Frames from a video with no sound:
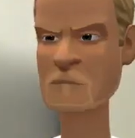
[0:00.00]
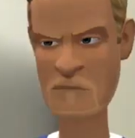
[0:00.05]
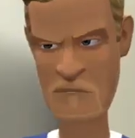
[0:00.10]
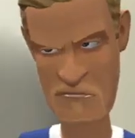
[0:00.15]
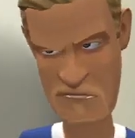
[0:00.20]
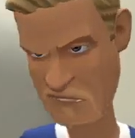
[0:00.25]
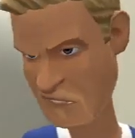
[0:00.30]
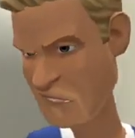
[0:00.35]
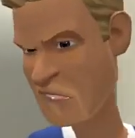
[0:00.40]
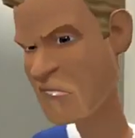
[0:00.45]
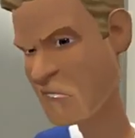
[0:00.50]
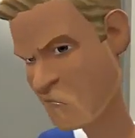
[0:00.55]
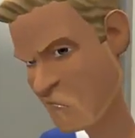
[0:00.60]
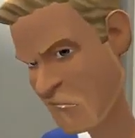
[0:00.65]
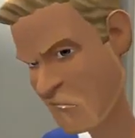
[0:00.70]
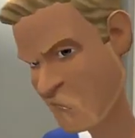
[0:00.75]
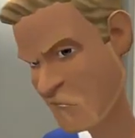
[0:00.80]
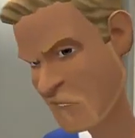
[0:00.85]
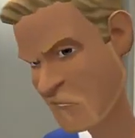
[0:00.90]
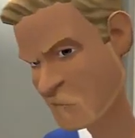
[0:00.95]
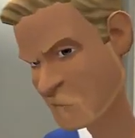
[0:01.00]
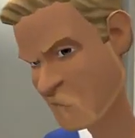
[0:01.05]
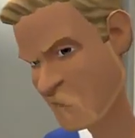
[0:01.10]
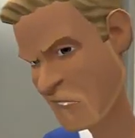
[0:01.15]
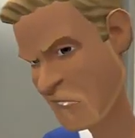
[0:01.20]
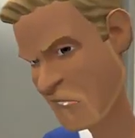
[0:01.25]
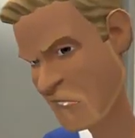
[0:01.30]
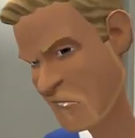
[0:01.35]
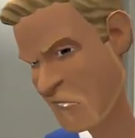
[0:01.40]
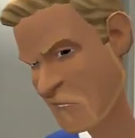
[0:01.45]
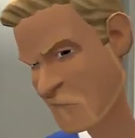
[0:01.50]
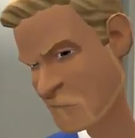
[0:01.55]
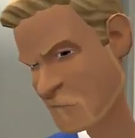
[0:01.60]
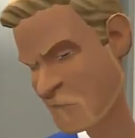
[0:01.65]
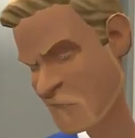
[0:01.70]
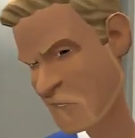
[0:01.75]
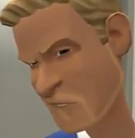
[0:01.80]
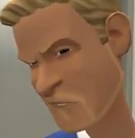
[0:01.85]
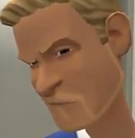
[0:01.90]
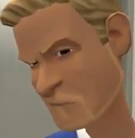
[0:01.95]
Oh, and I'm not calling your
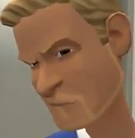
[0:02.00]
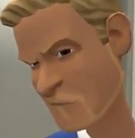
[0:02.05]
parents as